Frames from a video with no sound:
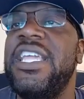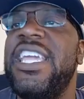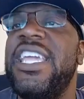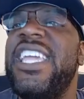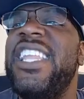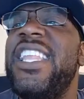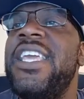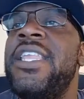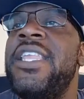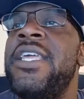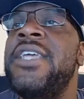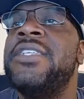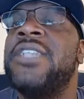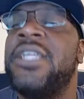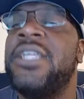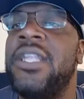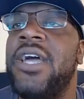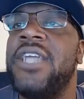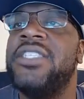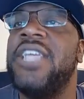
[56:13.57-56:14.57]
Elite is
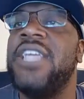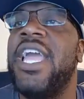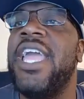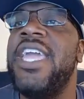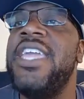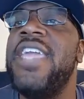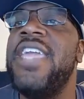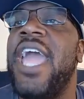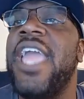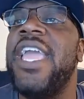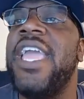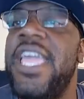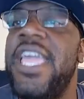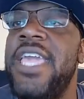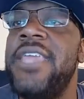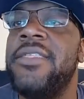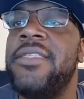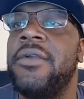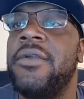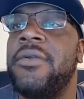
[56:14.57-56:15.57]
clutch, and he ain't
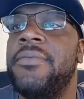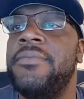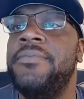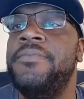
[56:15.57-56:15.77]
either.